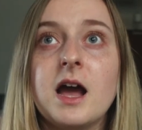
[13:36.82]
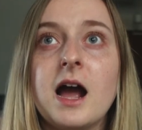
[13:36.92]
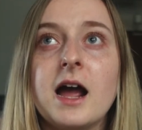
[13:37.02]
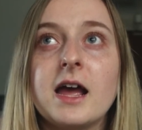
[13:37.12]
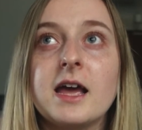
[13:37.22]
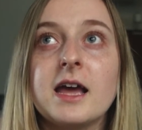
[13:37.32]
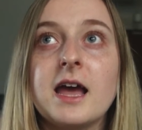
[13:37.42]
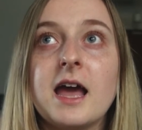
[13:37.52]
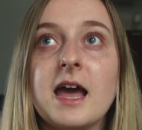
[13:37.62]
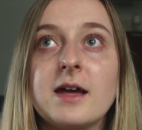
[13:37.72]
I
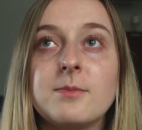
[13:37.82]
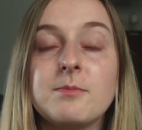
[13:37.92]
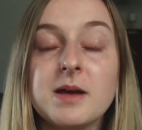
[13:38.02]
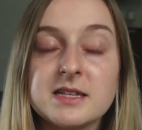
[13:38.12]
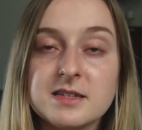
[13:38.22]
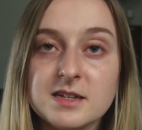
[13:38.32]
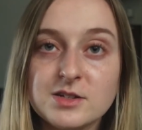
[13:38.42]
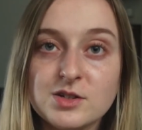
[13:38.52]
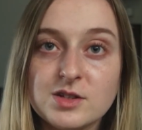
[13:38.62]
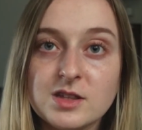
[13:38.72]
had
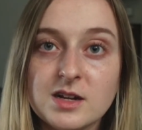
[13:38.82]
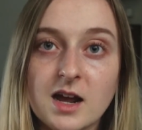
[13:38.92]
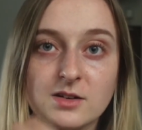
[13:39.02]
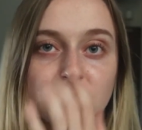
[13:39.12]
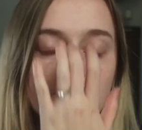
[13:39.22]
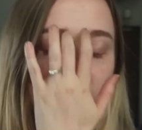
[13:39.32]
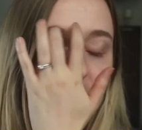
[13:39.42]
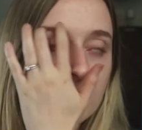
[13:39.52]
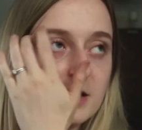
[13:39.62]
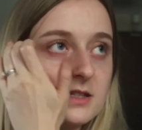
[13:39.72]
messaged the doctor's
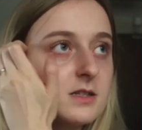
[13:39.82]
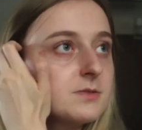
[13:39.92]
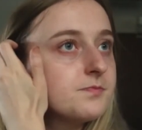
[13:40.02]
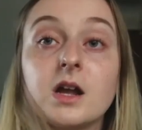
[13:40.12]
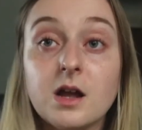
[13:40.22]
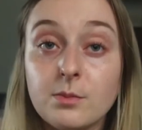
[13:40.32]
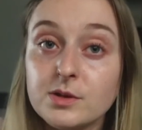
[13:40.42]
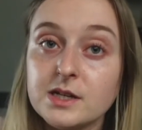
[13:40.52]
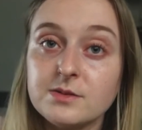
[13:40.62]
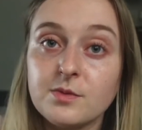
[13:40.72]
office a couple
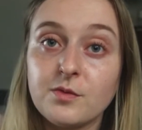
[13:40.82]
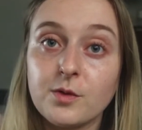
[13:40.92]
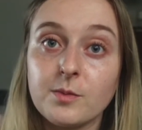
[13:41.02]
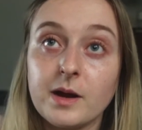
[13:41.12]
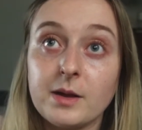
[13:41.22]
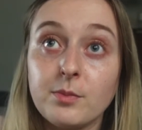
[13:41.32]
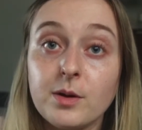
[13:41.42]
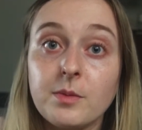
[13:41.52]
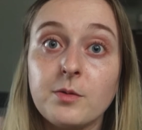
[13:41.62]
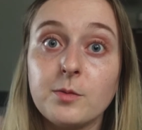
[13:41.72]
days before my
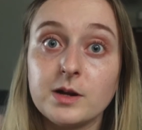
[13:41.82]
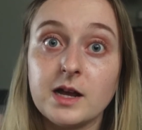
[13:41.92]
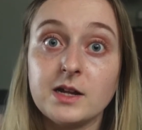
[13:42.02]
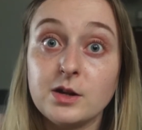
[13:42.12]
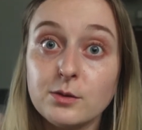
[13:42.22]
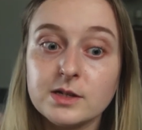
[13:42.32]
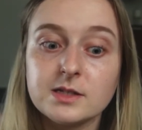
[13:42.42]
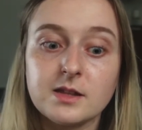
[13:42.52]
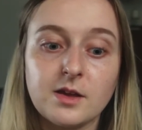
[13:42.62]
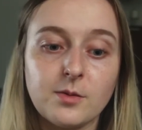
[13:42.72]
appointment when I noticed
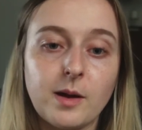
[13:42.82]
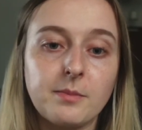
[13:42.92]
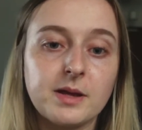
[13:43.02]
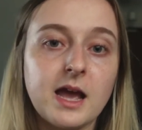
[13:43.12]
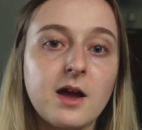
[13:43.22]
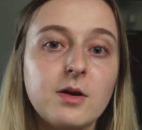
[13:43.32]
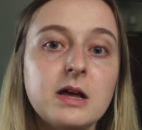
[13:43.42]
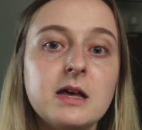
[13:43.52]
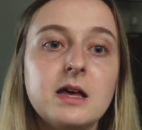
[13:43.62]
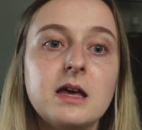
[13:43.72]
that they were popping out,
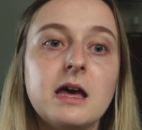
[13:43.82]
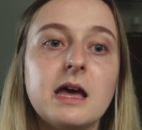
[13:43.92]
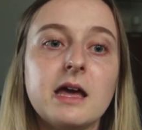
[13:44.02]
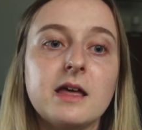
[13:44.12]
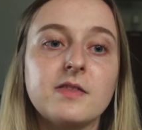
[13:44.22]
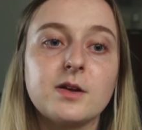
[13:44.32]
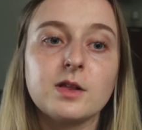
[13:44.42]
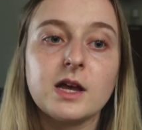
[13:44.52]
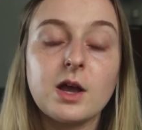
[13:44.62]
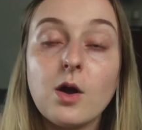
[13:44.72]
and they're
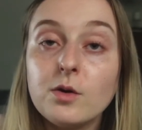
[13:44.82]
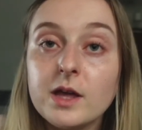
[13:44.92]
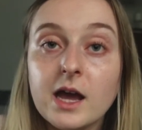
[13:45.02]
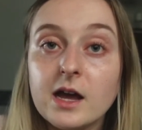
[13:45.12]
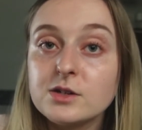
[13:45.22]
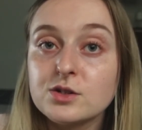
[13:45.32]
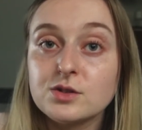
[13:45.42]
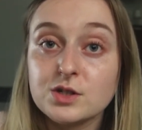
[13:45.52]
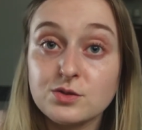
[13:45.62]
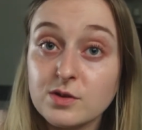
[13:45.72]
like, oh yeah, she'll
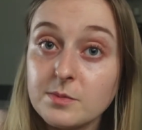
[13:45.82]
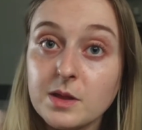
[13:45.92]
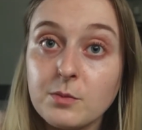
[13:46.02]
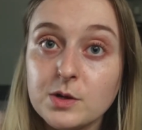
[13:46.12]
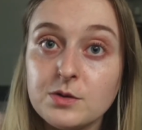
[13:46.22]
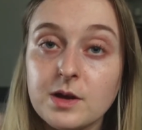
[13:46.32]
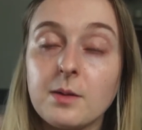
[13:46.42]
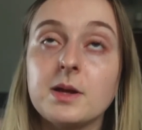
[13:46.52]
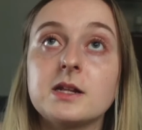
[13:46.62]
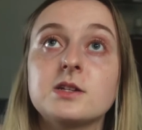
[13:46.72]
just trim them when you
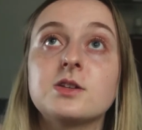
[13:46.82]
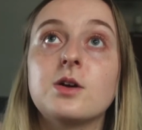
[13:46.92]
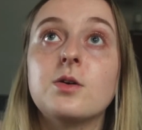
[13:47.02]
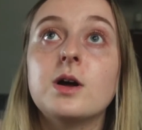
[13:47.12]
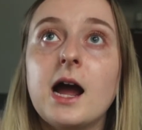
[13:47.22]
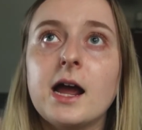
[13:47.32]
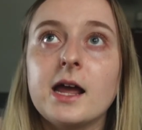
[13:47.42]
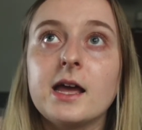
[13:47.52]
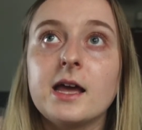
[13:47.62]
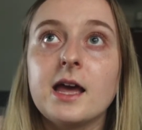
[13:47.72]
come in. So
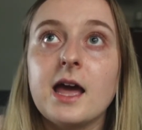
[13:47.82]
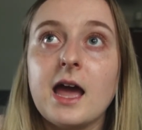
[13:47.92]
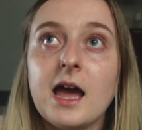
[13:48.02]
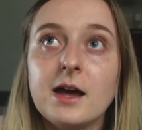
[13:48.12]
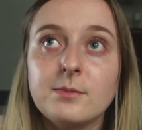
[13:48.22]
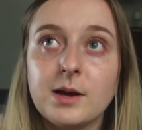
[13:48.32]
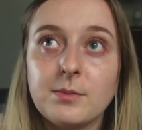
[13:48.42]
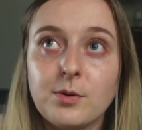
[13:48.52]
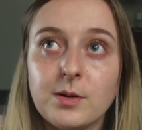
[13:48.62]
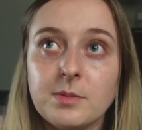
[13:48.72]
I had my
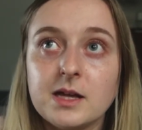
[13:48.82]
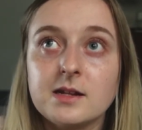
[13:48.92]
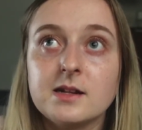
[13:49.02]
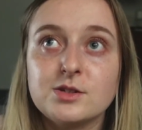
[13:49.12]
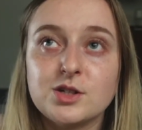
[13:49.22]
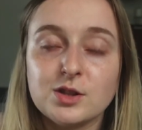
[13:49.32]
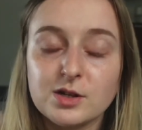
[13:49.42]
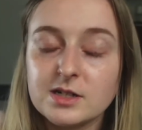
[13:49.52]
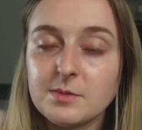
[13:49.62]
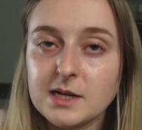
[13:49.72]
appointment, she
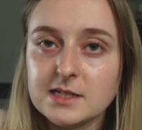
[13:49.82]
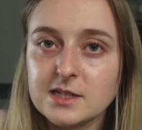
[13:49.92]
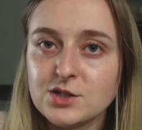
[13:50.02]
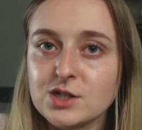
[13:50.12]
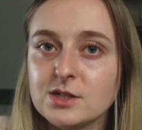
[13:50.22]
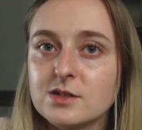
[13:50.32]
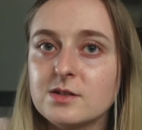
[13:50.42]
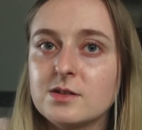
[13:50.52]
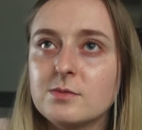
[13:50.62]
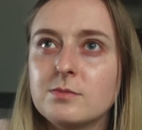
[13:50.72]
looked at my
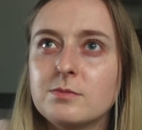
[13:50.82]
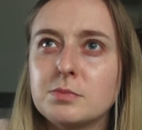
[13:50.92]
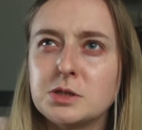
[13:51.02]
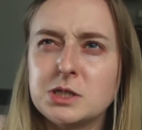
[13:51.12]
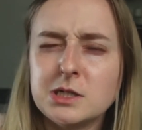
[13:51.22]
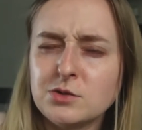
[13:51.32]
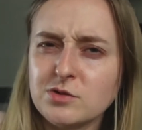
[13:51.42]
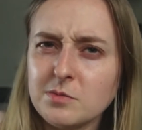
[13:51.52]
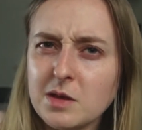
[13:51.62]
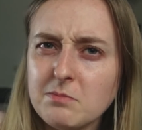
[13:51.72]
incisions, but she didn't
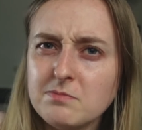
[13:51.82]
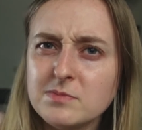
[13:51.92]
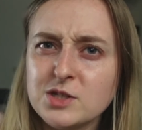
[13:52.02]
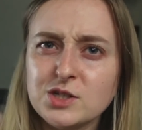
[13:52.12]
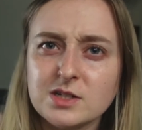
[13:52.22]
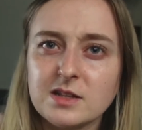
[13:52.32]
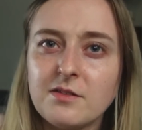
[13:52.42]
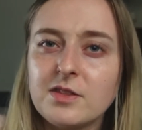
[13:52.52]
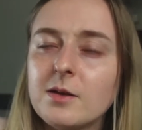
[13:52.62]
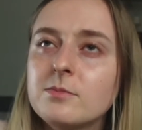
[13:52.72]
trim them. She just
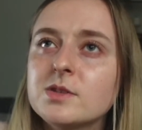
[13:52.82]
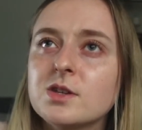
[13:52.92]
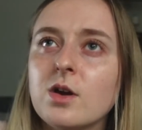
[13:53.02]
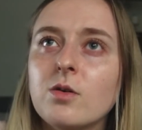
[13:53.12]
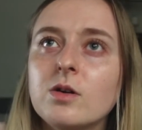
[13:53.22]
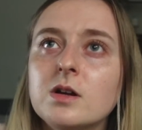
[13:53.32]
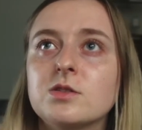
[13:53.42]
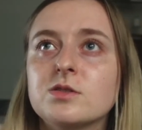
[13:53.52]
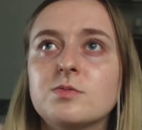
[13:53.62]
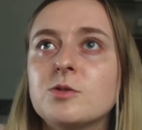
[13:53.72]
left them. So
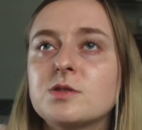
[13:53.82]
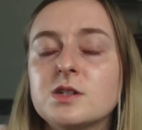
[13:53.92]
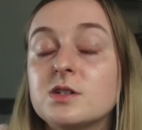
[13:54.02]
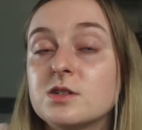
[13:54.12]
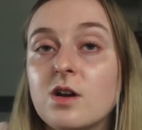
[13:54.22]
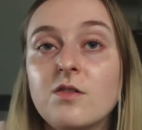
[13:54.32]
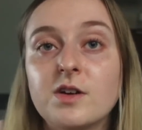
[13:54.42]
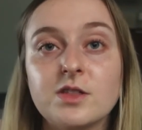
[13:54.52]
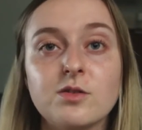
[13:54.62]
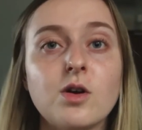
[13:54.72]
they're supposed to dissolve
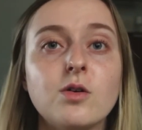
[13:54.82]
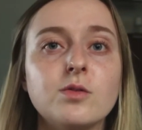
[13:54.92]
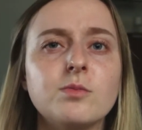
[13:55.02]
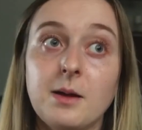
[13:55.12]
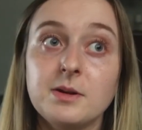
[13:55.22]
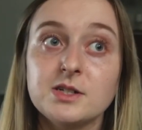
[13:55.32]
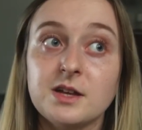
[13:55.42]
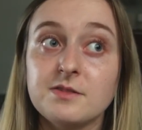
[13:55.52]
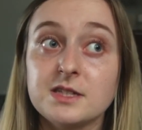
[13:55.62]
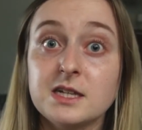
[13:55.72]
on their own. I may just
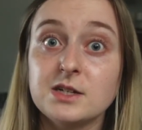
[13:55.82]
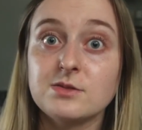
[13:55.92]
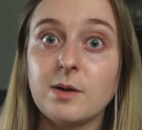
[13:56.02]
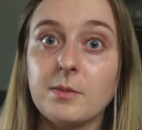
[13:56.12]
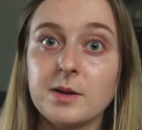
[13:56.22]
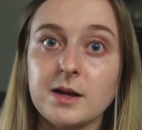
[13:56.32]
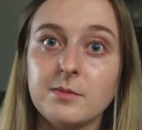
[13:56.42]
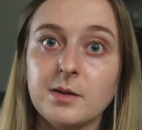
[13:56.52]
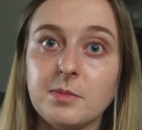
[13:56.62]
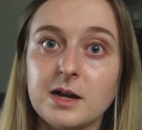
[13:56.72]
have a stitch popping out of
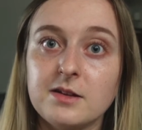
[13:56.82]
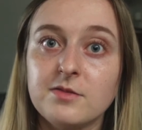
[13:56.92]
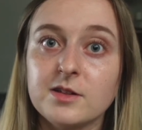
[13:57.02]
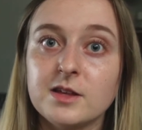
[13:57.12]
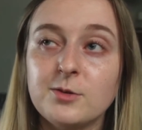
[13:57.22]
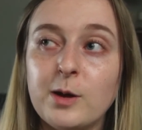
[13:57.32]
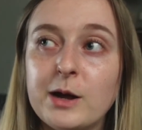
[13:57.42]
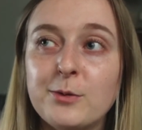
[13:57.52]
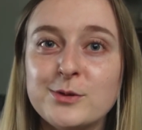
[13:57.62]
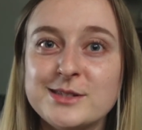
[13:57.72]
my body for a little
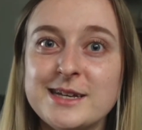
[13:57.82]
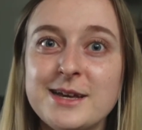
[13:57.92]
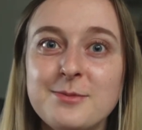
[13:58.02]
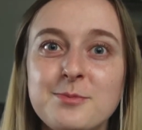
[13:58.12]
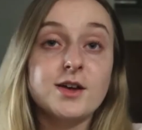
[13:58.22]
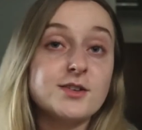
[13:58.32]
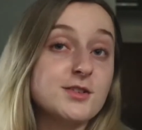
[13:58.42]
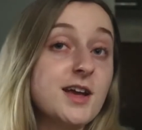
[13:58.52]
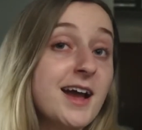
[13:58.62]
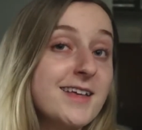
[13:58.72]
while. We'll see. So
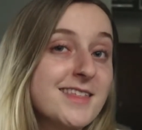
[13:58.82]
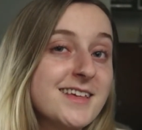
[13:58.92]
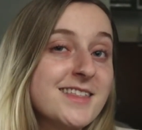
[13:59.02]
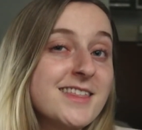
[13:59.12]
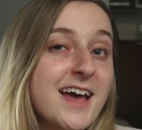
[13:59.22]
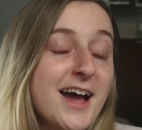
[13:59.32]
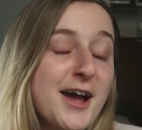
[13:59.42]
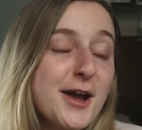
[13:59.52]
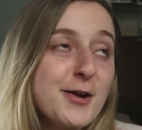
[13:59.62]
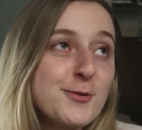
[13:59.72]
yeah, I think
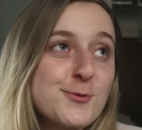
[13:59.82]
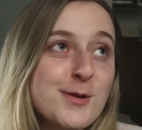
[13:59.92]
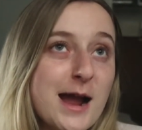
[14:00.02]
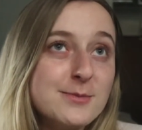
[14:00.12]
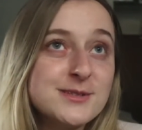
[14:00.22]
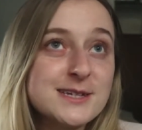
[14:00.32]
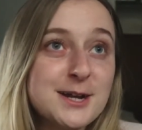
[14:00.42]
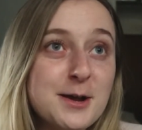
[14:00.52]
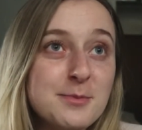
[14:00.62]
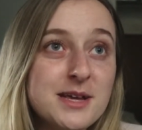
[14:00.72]
that wraps it
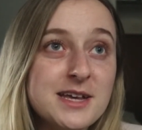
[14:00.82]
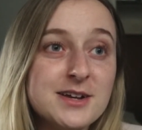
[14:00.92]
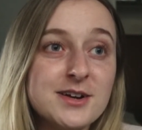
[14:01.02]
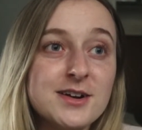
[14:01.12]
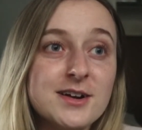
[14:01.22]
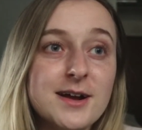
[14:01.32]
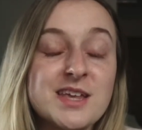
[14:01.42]
up here.